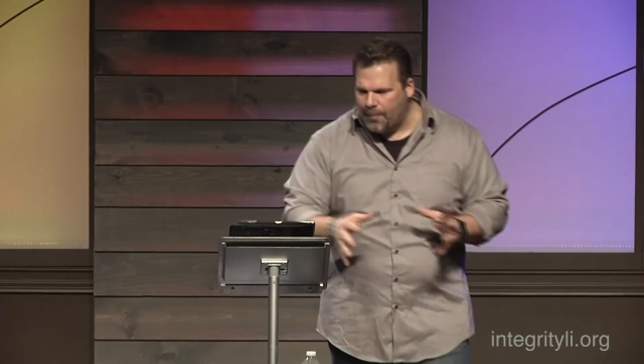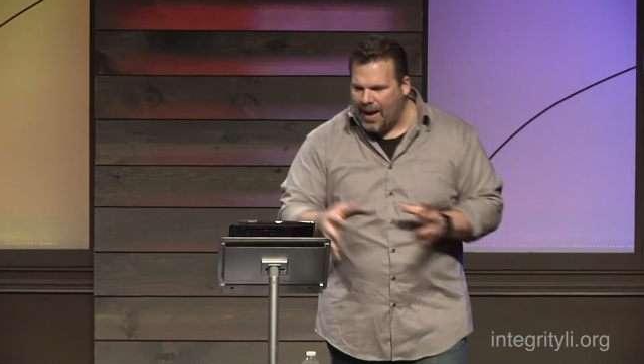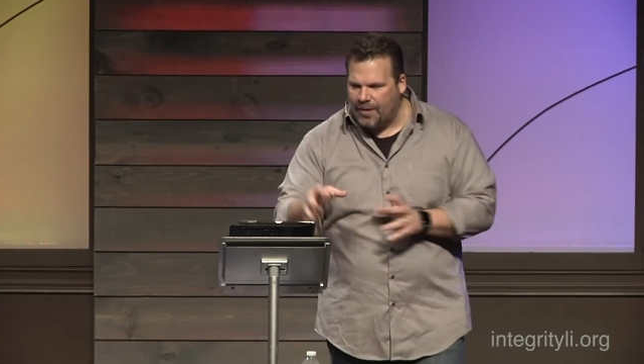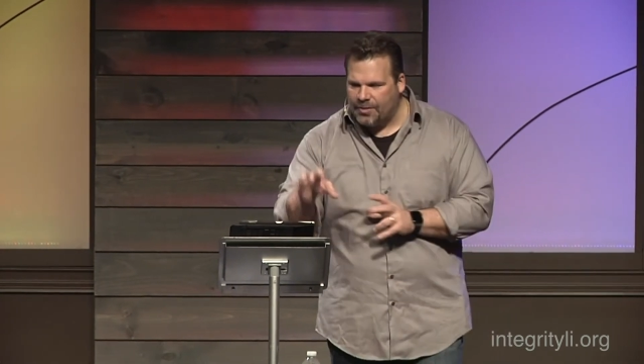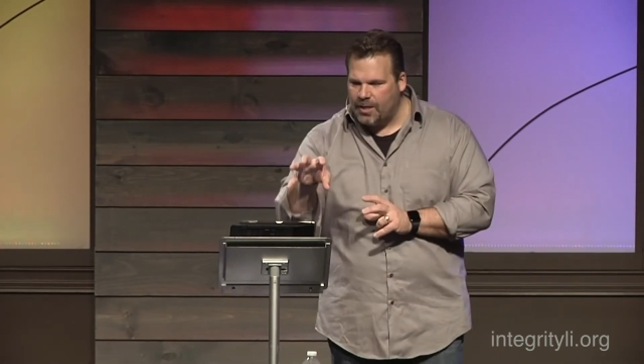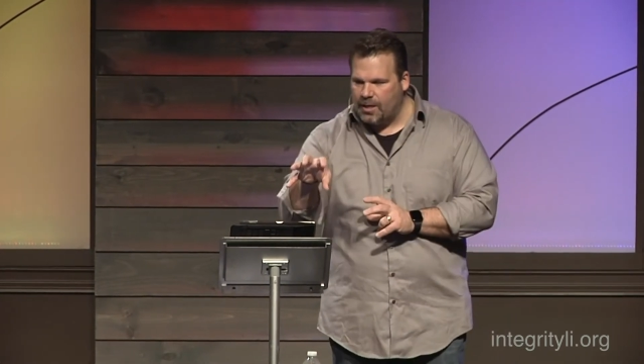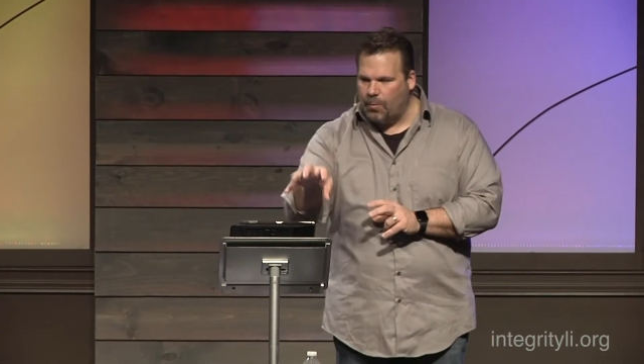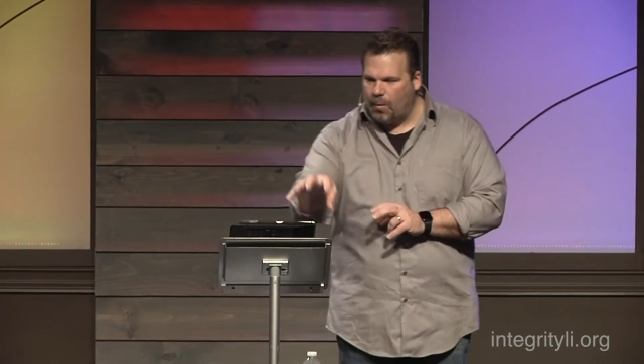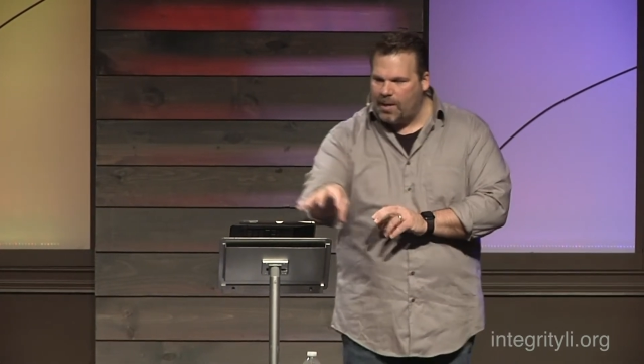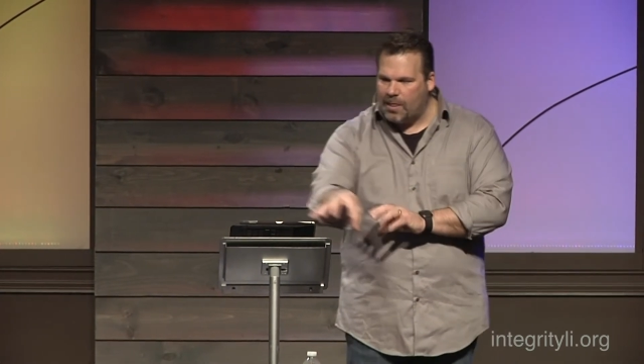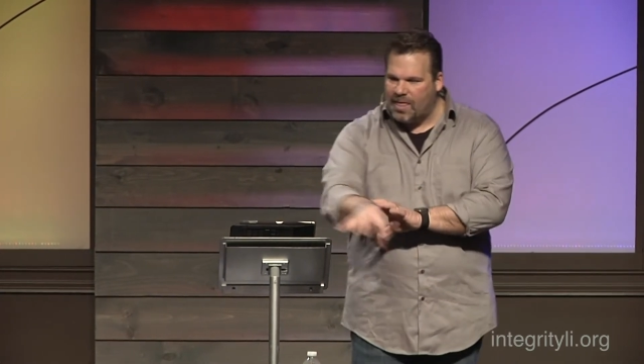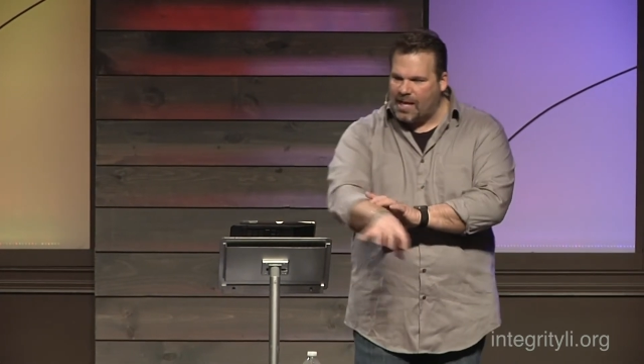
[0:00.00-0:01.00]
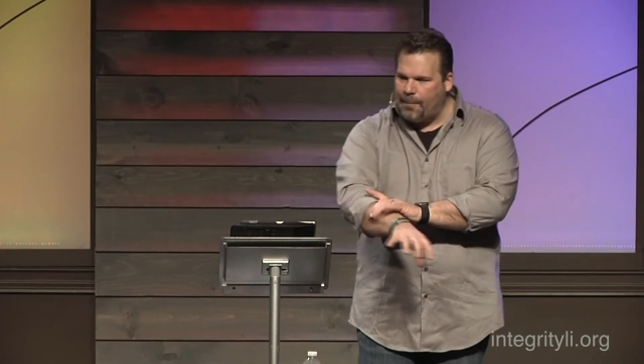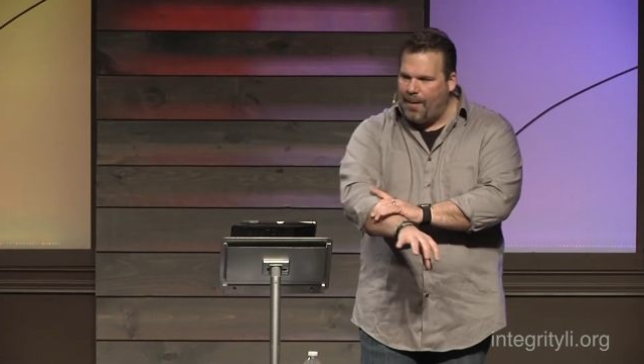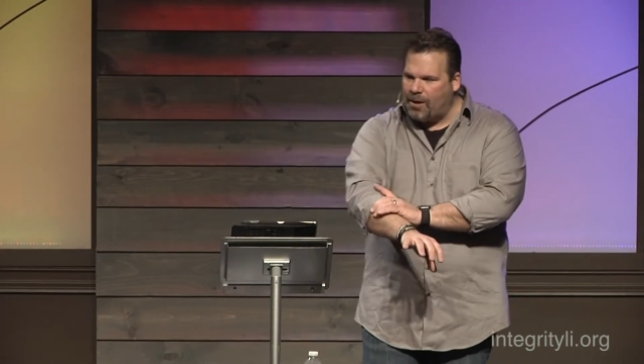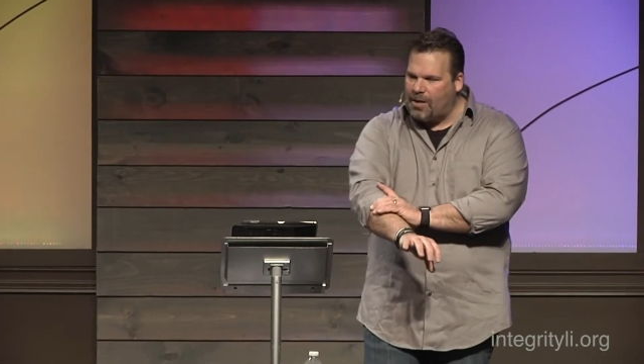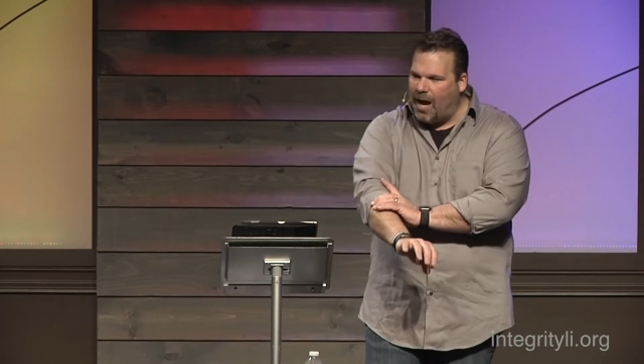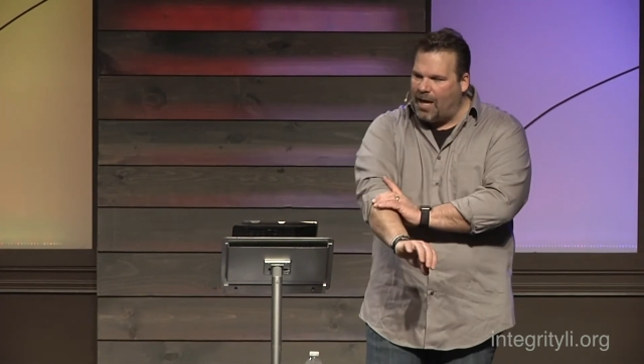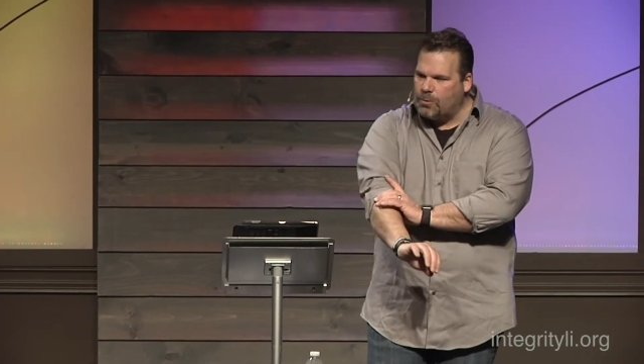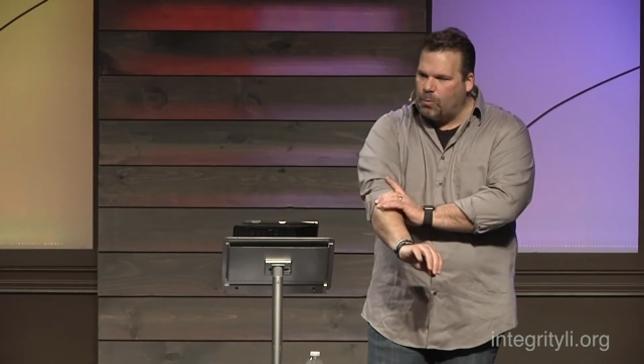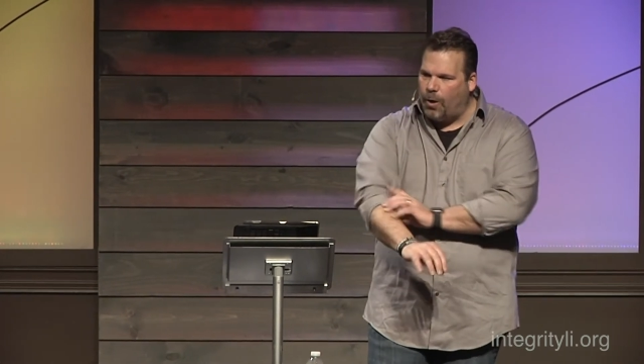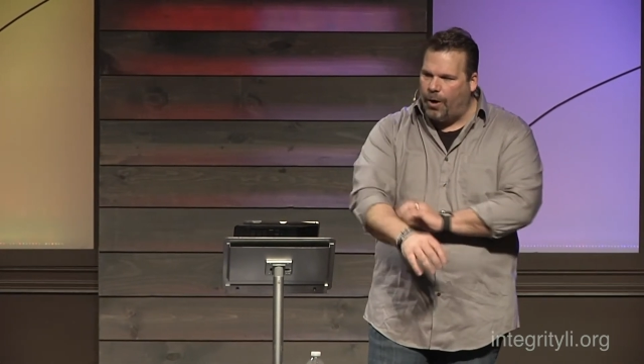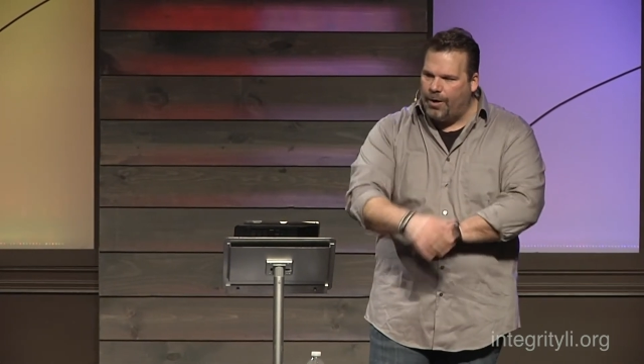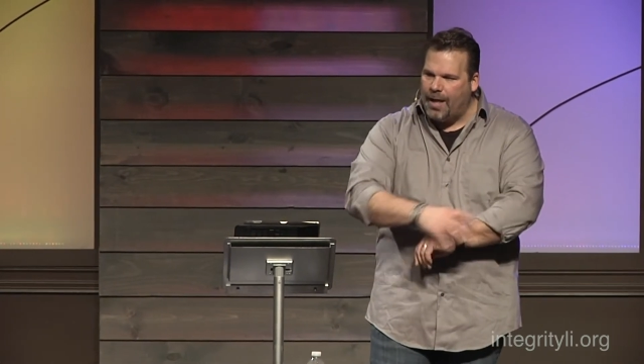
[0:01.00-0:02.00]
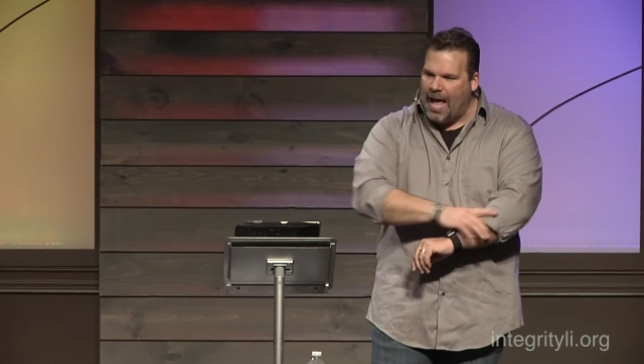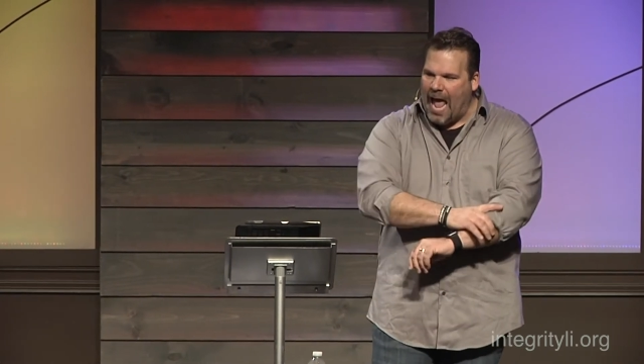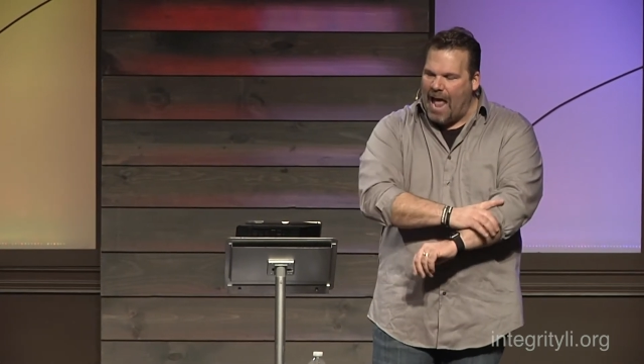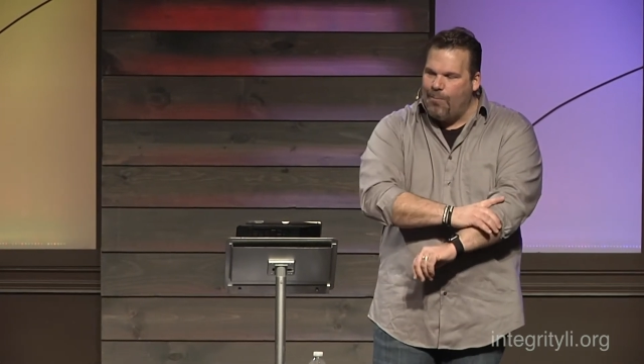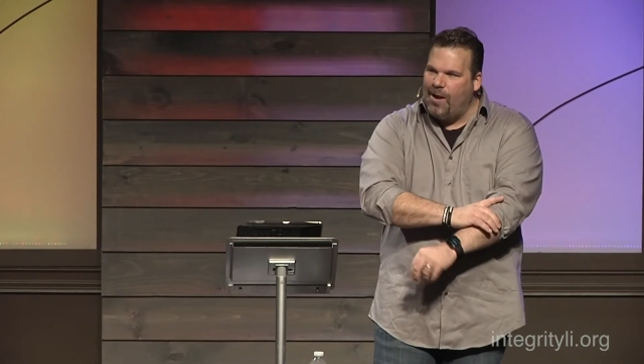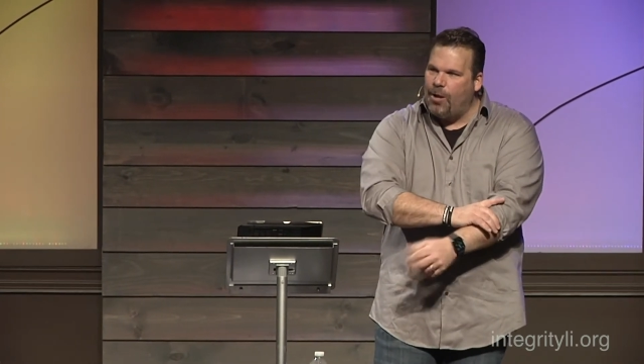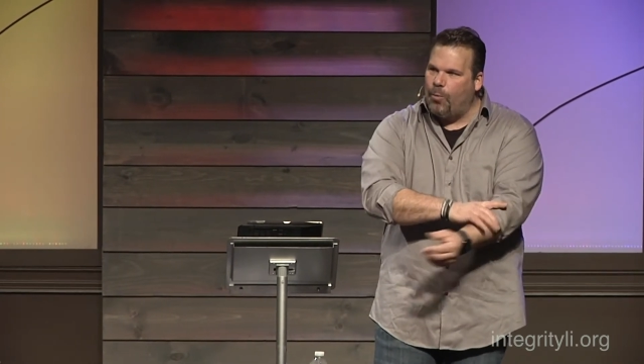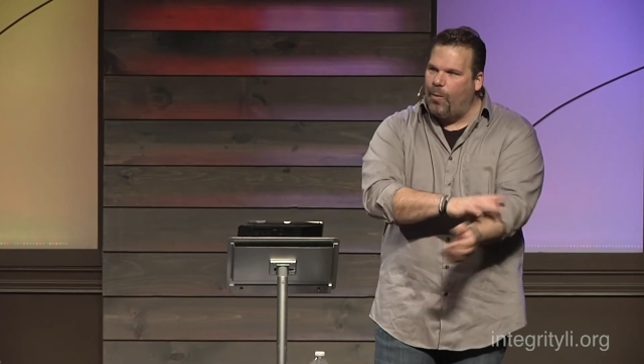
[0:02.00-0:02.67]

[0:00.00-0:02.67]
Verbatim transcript: about the when we think about god's word and we,